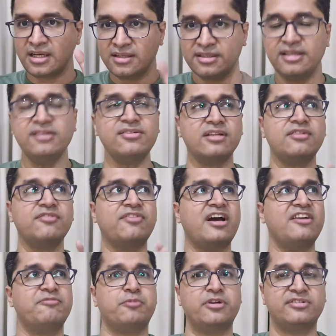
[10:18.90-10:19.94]
These are the
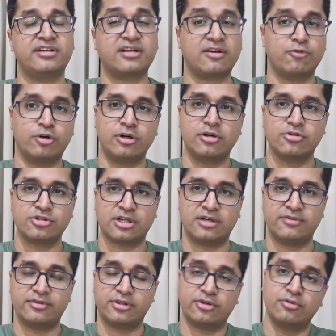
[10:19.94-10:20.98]
five points that I wanted to
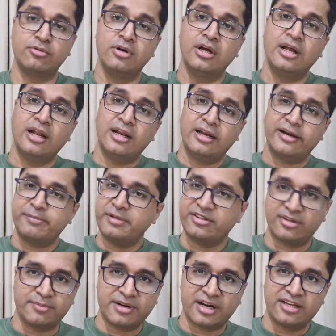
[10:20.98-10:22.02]
share with you let me
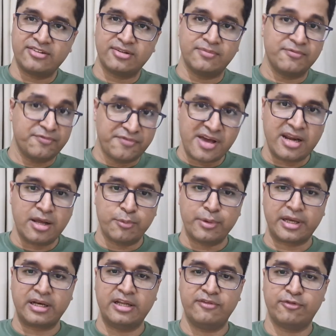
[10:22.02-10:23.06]
summarize them very
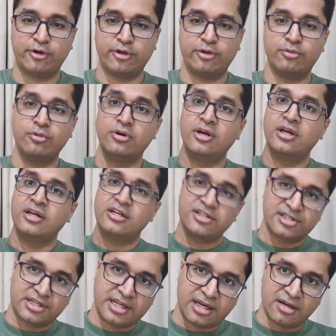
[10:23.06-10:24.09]
quickly for you.
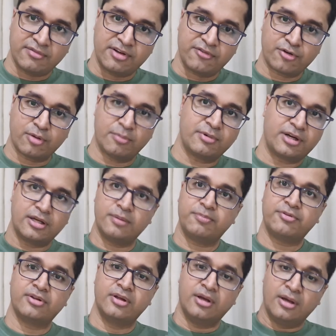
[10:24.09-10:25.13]
Stay away from
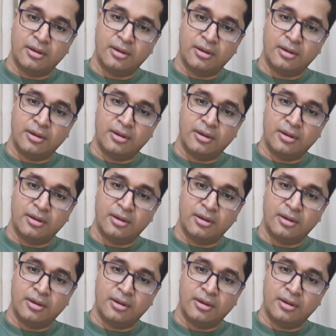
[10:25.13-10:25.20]
tips.